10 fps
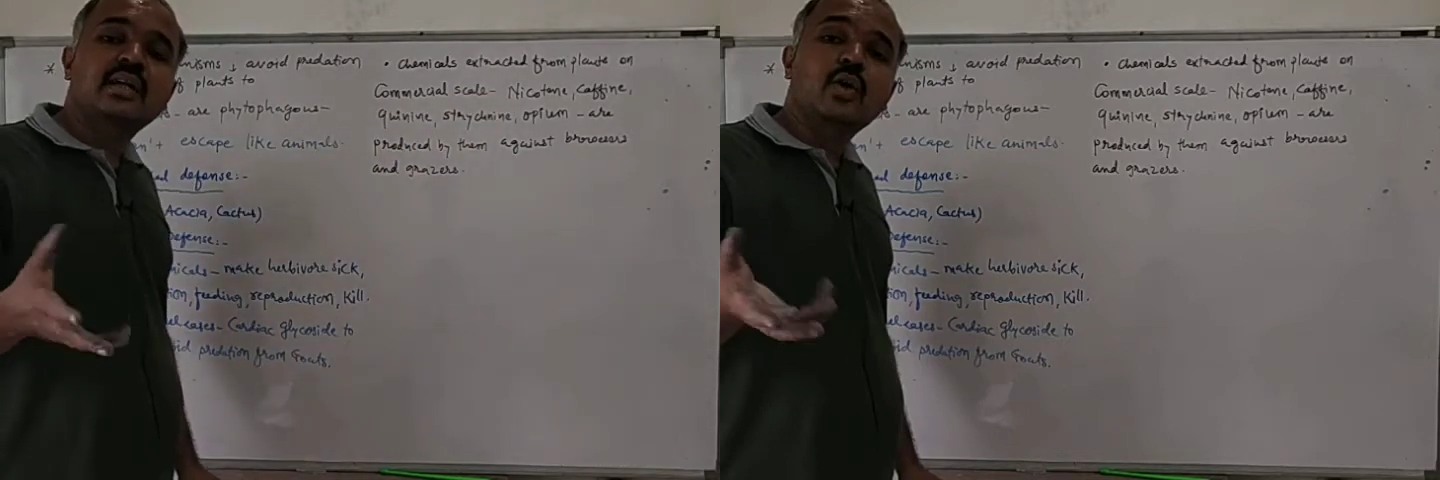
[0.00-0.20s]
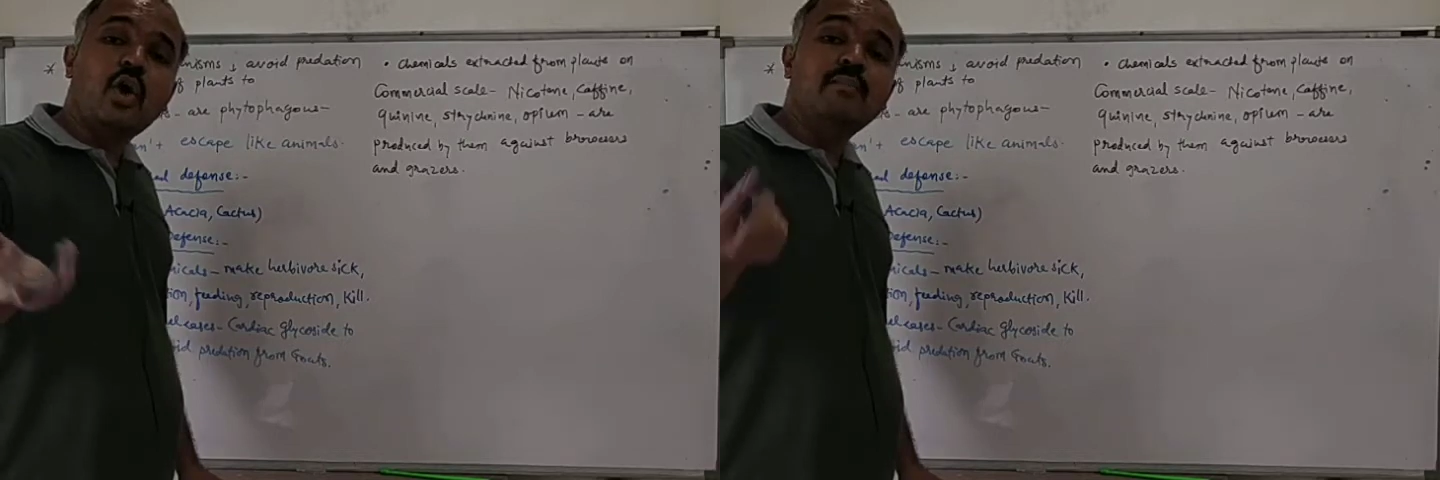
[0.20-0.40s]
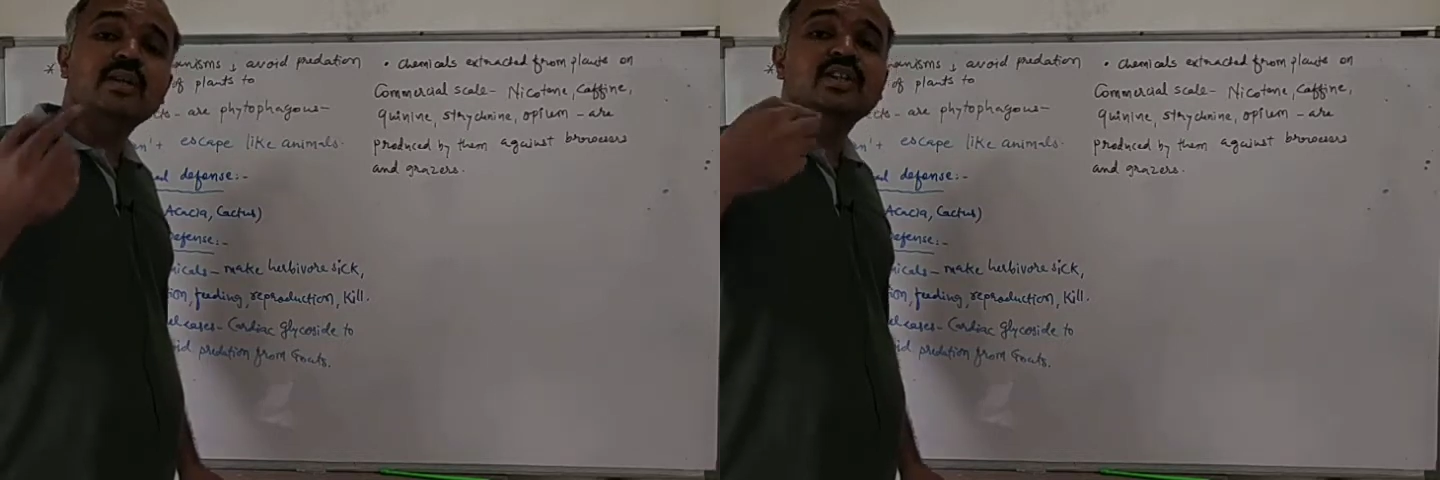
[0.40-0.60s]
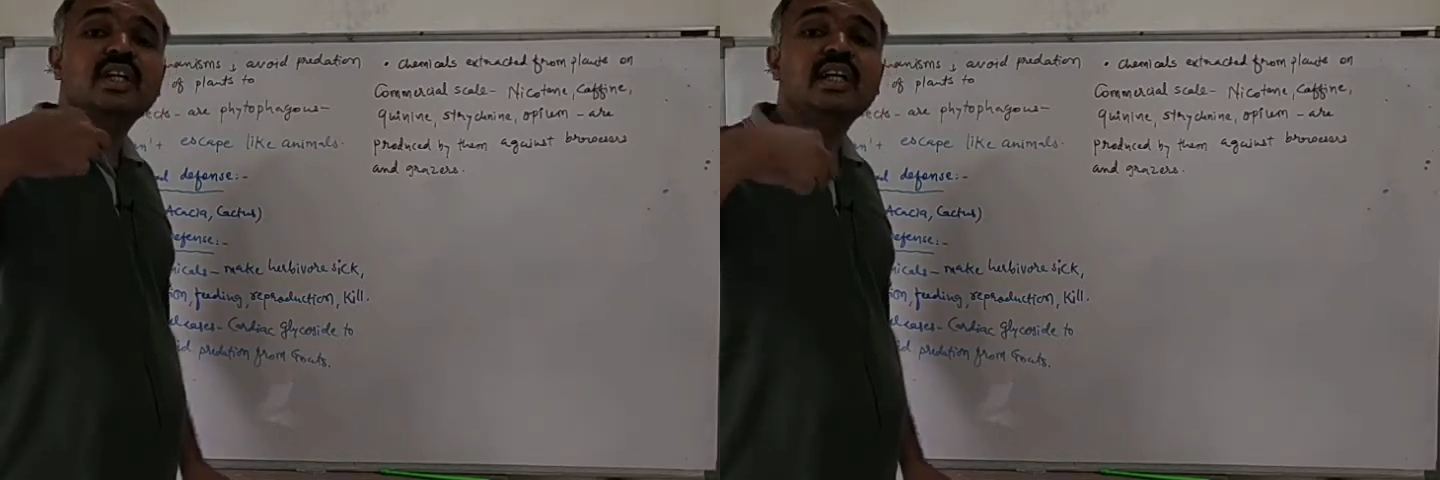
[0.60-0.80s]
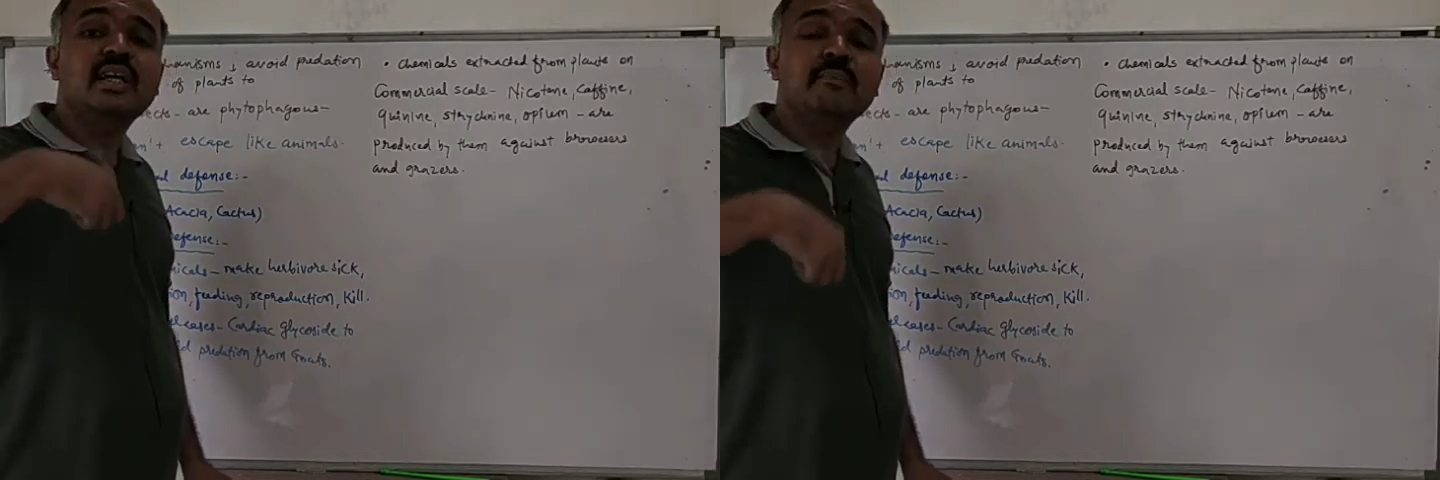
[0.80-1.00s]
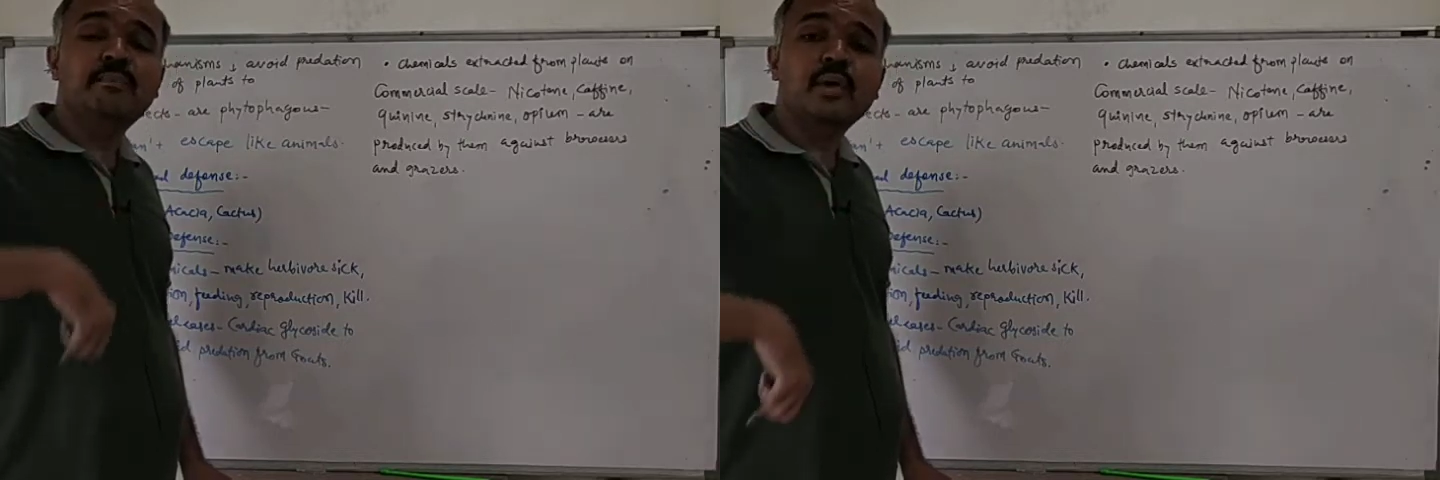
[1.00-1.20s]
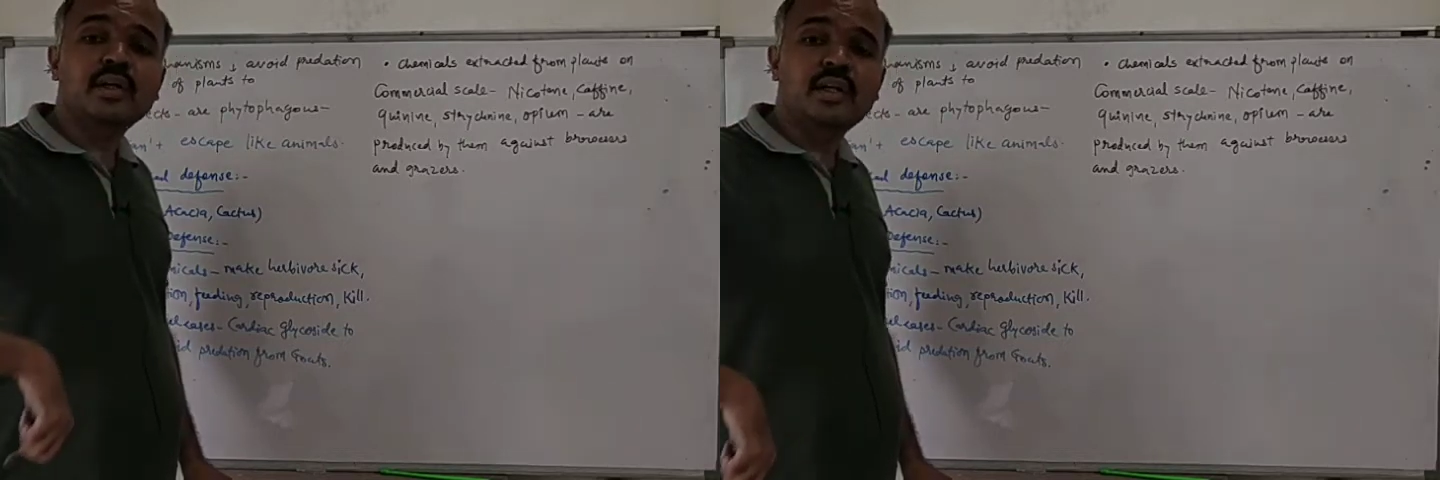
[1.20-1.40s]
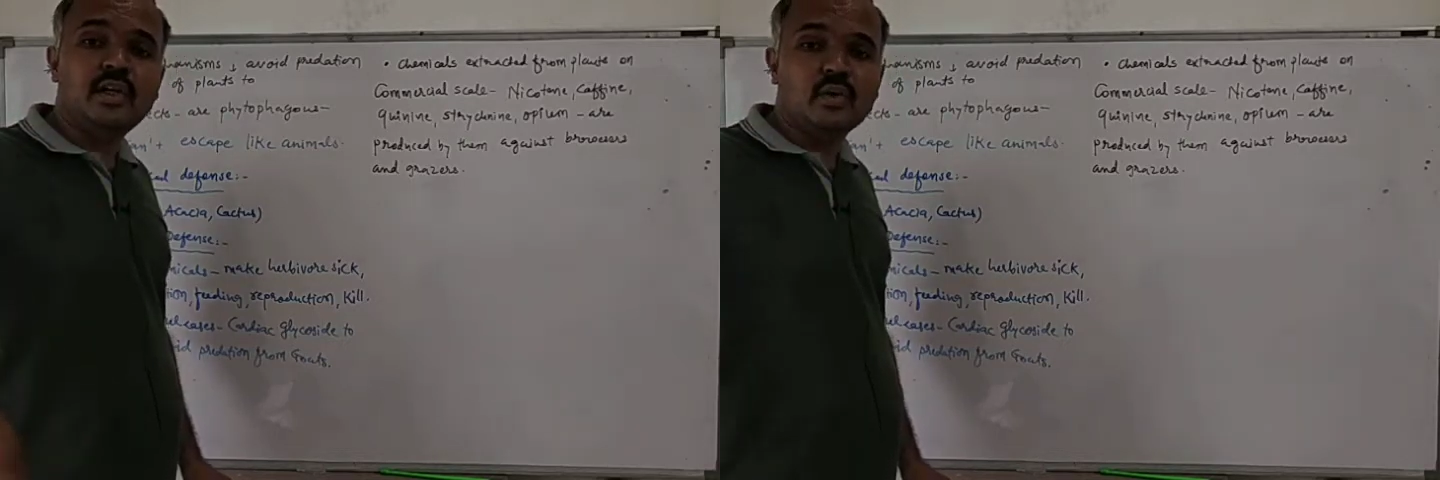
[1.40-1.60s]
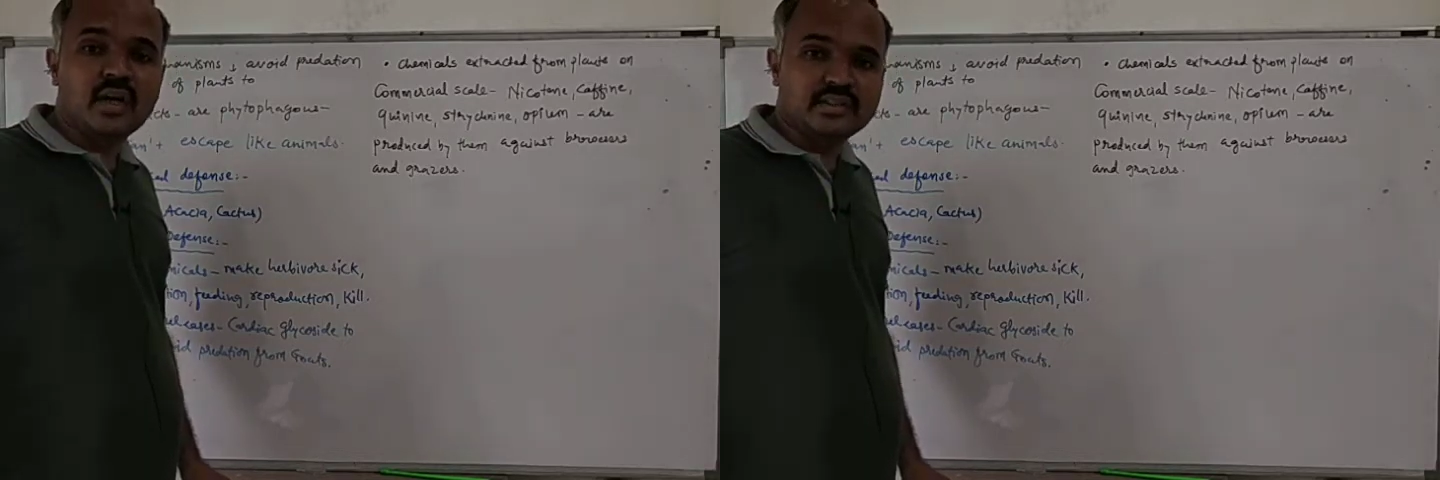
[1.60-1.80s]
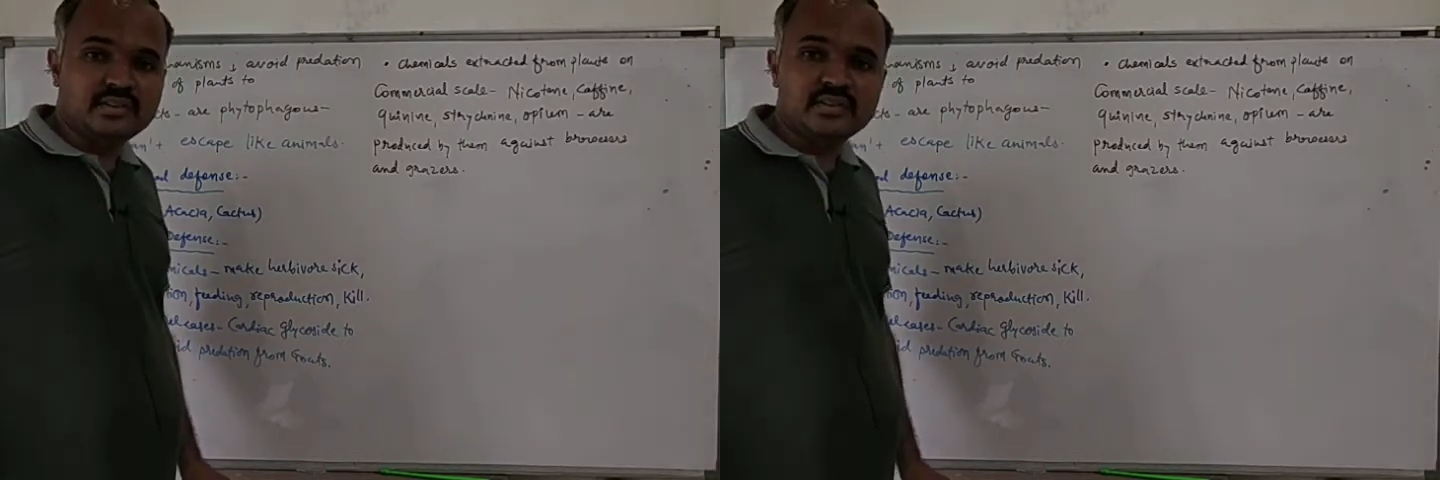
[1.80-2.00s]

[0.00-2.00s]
commercially important to us.